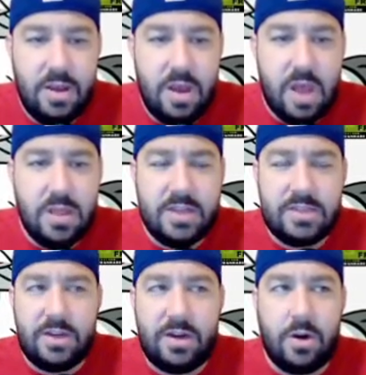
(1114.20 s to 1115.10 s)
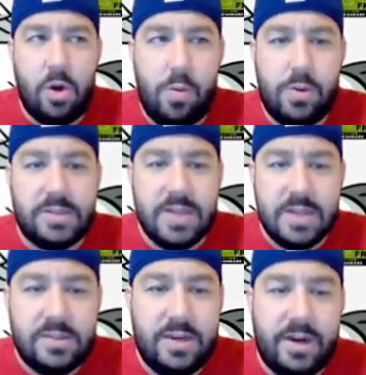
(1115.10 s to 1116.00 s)
unless they're almost
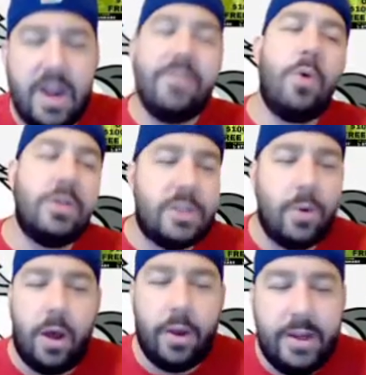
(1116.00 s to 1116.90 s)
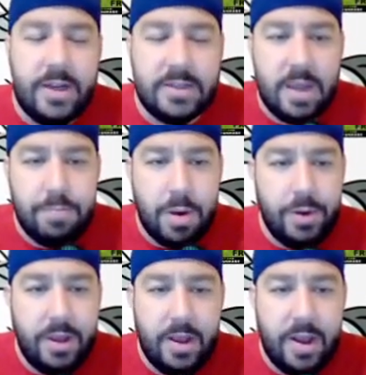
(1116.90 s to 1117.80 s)
necessary. Every once in a while, he does that
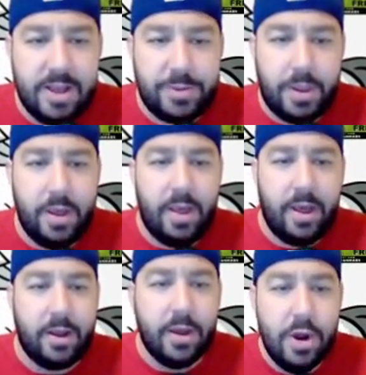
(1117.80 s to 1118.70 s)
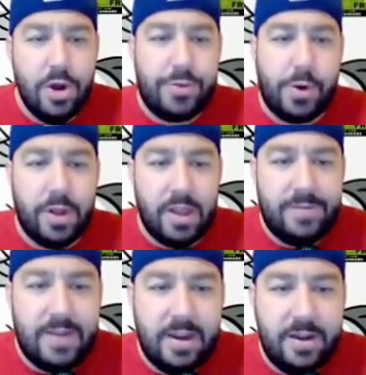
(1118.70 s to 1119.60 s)
bonehead ass play, like throwing a
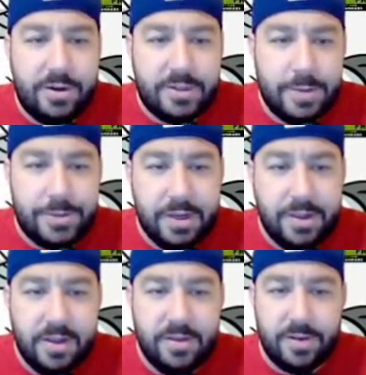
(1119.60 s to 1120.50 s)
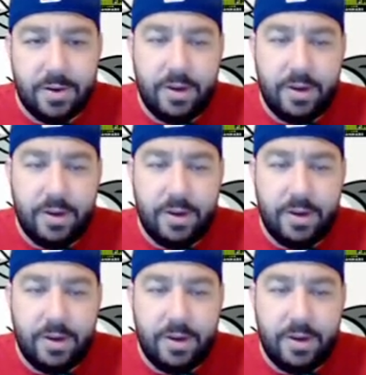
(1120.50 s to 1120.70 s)
left-handed interception in the end zone. He